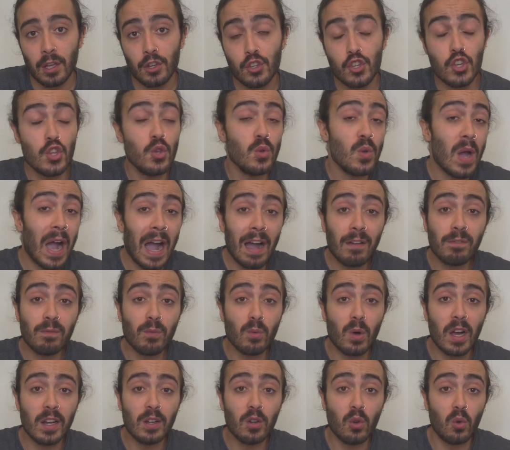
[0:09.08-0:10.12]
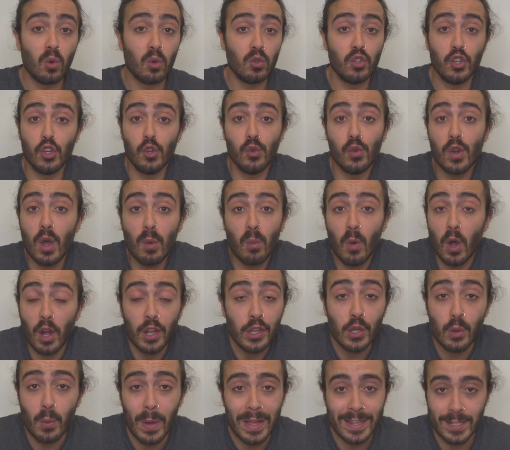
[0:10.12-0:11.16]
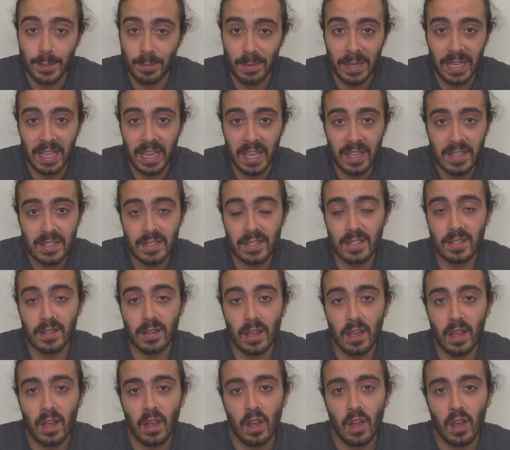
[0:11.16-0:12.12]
Do you have one, or do you know what a USP is?